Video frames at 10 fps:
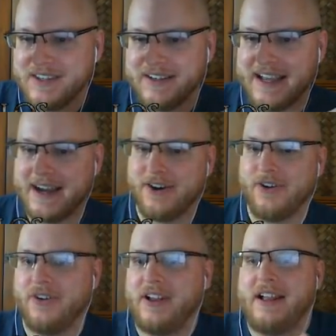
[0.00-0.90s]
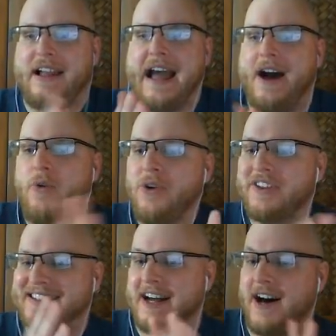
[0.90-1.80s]
Now, how will
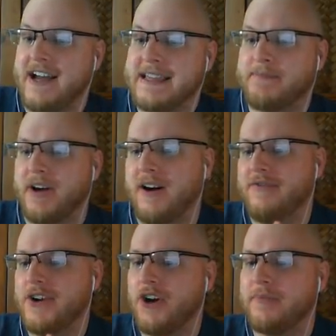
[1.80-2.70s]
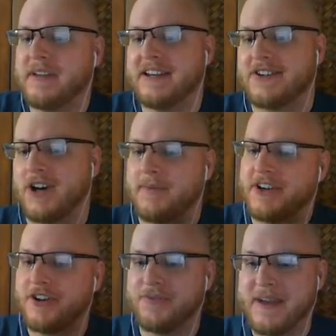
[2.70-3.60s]
the type of node be determined?
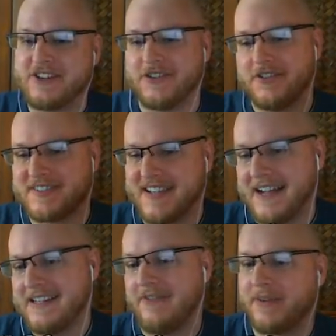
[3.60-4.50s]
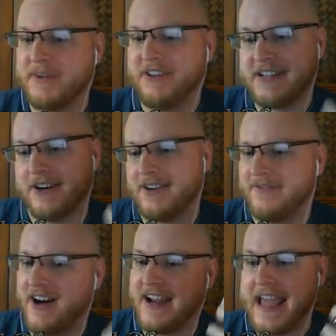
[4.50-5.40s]
You mentioned there's scientific, military,
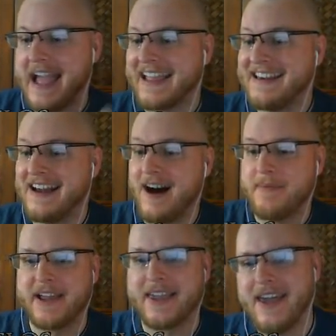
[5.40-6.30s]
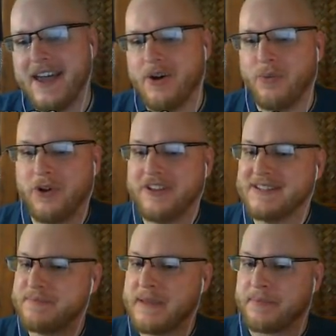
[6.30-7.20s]
divine, economic. Will
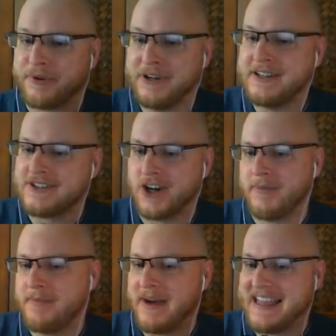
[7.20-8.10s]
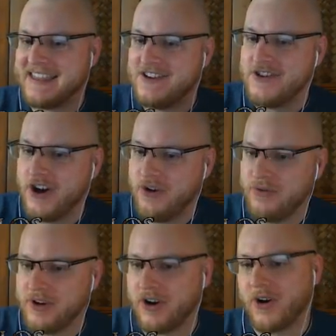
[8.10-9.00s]
these be predetermined by the
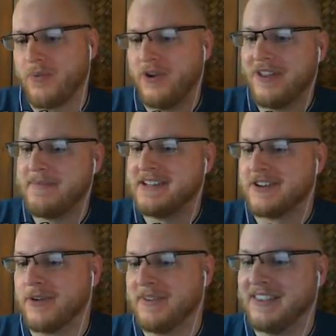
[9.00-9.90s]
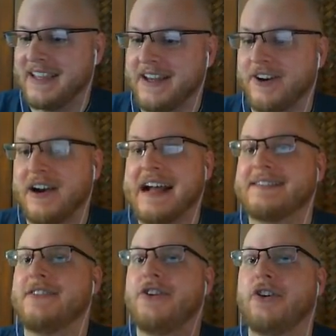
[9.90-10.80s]
node, or will they be determined later as
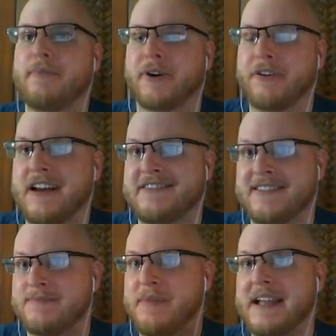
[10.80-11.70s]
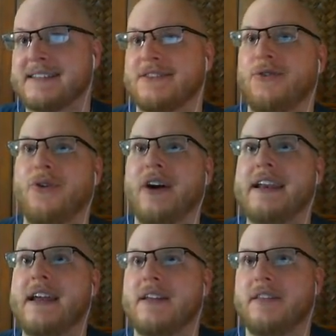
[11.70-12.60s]
the node progresses based
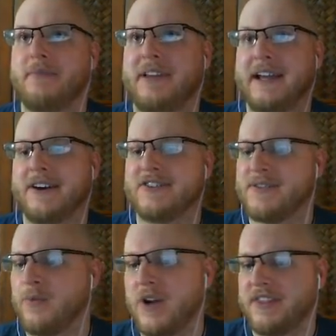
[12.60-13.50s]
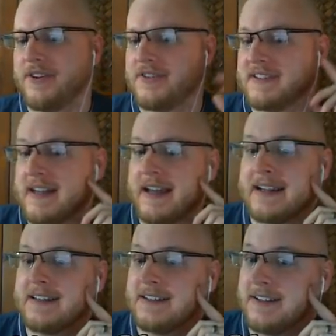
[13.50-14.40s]
on the players and what they're
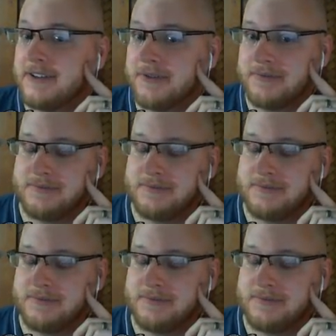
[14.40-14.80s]
deciding to do?